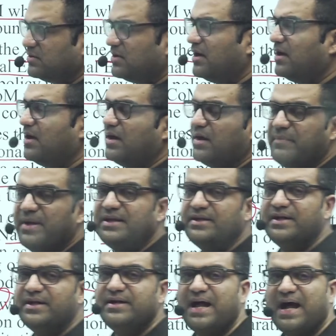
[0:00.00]
amended,
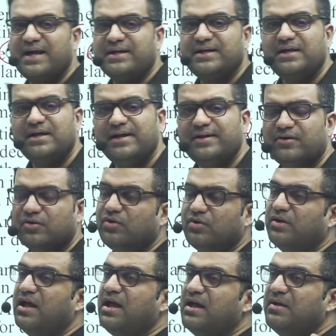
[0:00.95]
added later on.
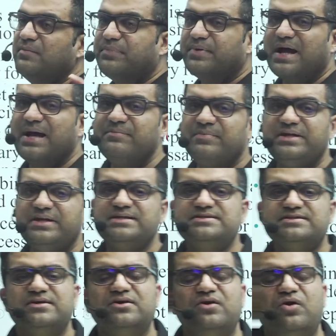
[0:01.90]
Prime Minister, on